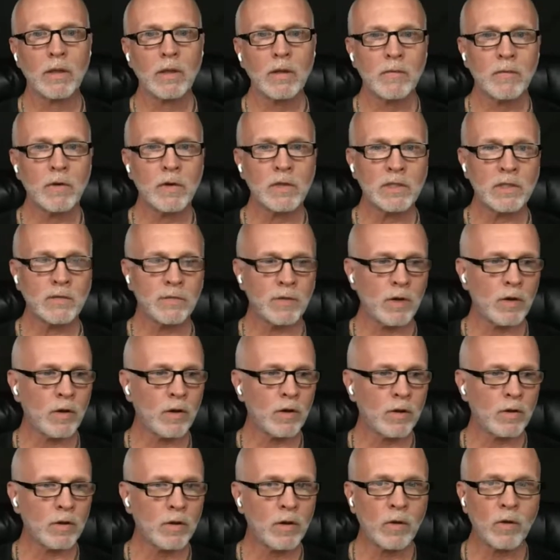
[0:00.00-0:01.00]
First of
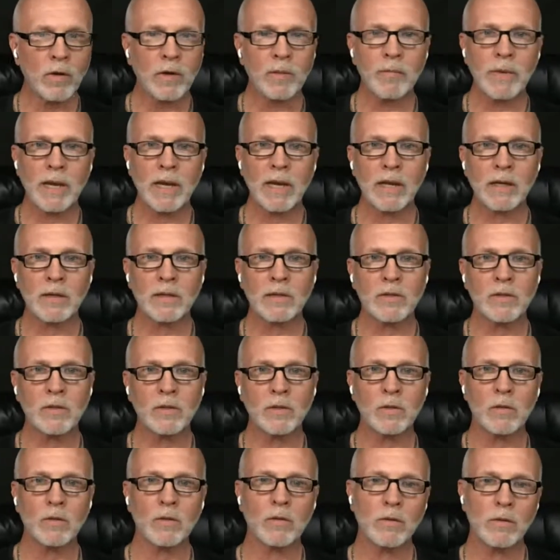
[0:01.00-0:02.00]
all, going back
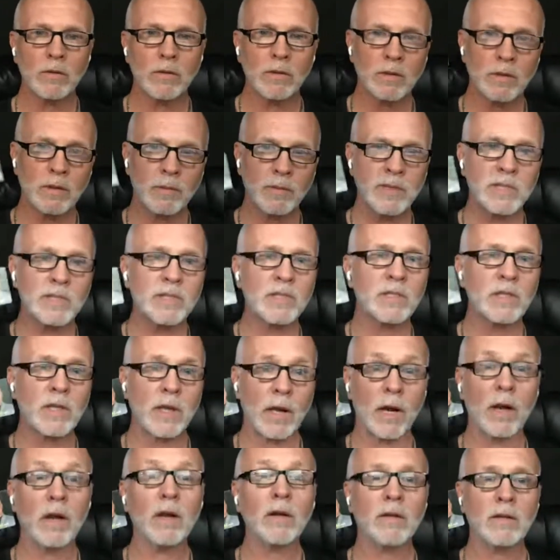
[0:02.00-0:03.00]
to the business
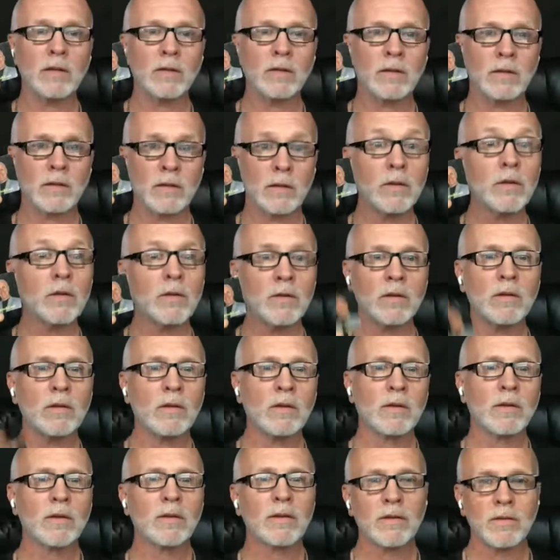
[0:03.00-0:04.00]
card,
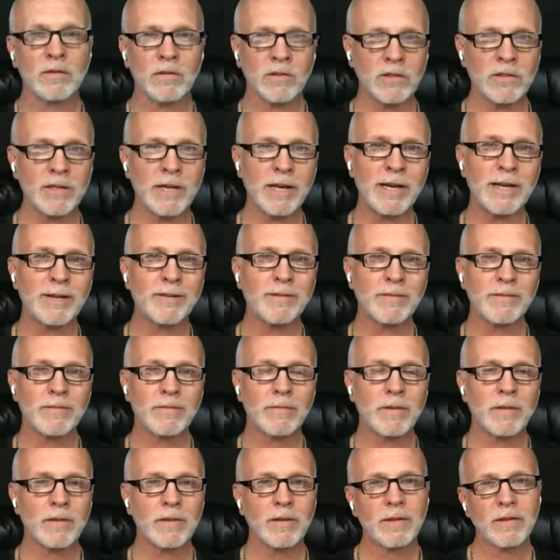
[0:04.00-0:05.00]
see that?
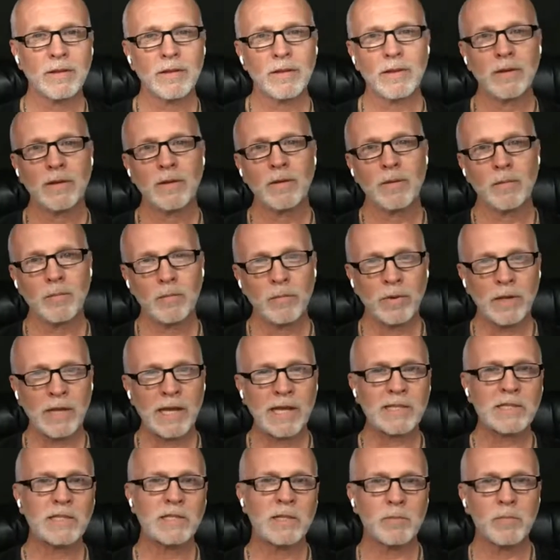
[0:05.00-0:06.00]

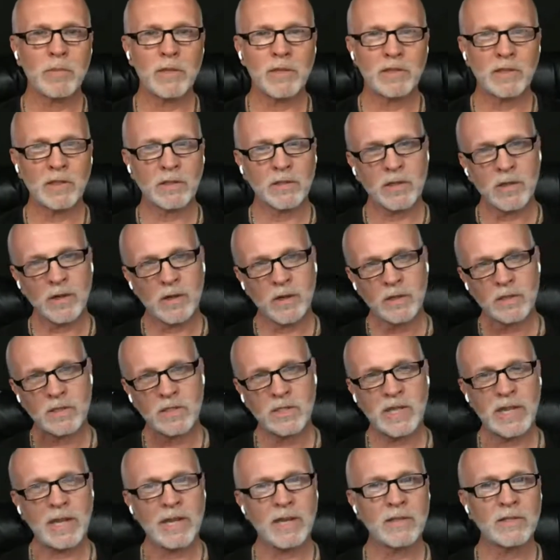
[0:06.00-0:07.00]
Plastic business card
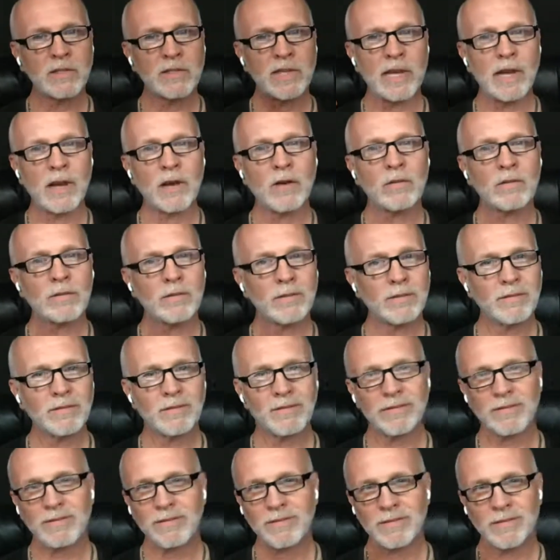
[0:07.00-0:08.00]
stands out,
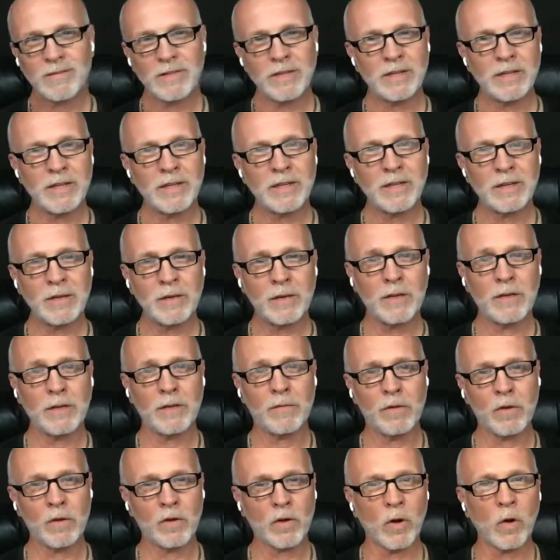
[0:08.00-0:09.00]
okay? And
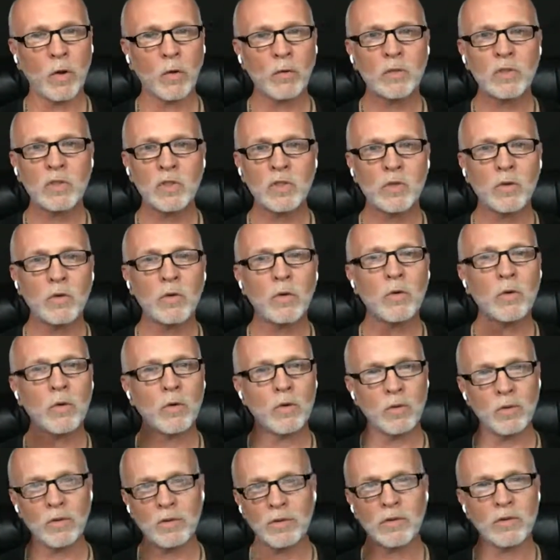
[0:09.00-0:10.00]
if you're old
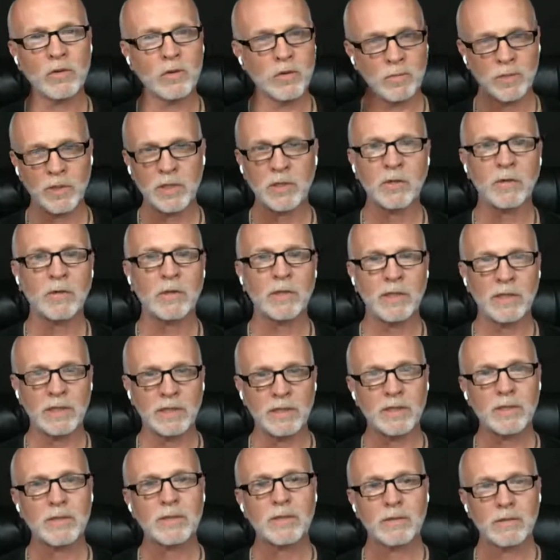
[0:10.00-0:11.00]
school, you should be doing
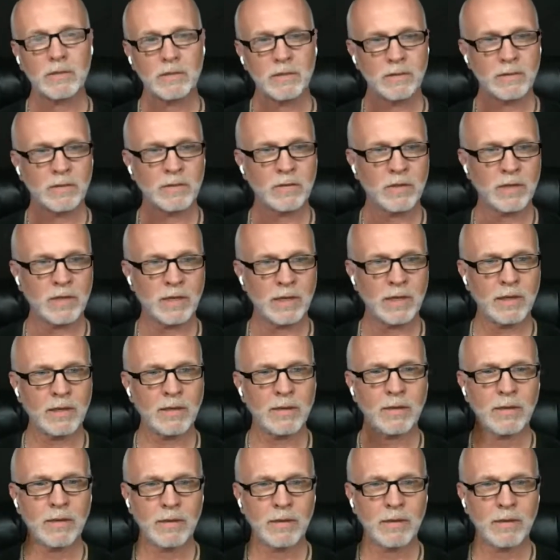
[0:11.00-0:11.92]
this, okay?